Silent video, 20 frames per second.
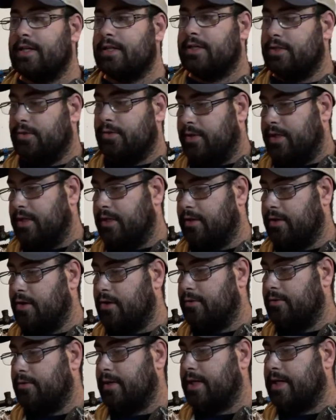you can
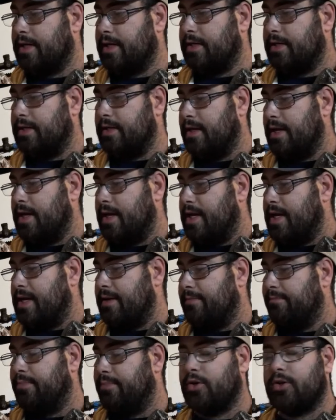go ahead
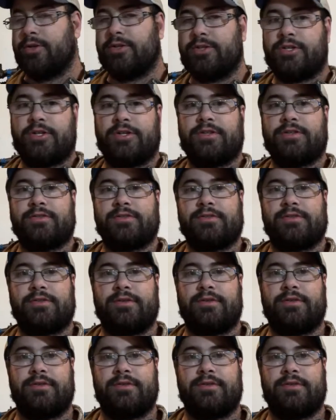and purchase